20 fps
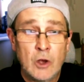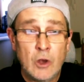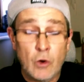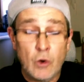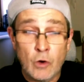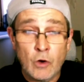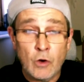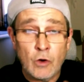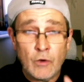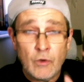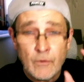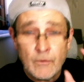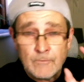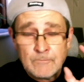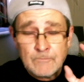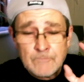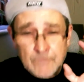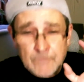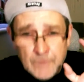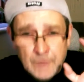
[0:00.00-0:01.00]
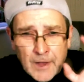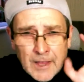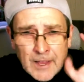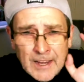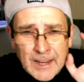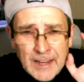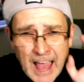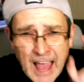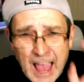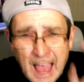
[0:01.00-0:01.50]
or
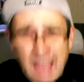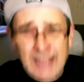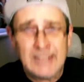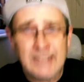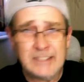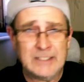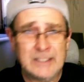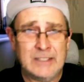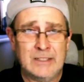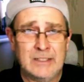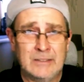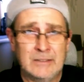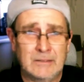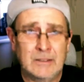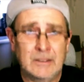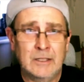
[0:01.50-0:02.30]
fucking hate.